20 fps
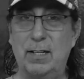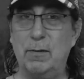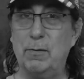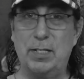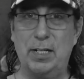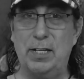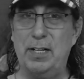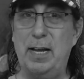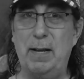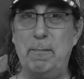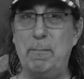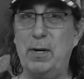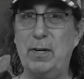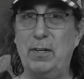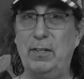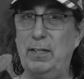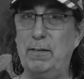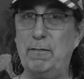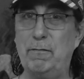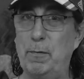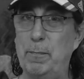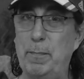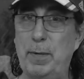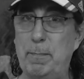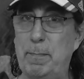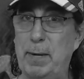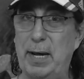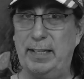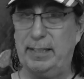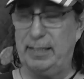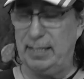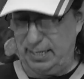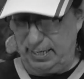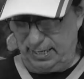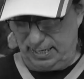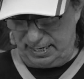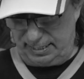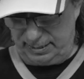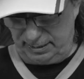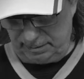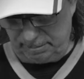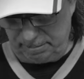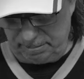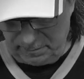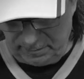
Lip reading: it was a nightmare to live for me back then, guys.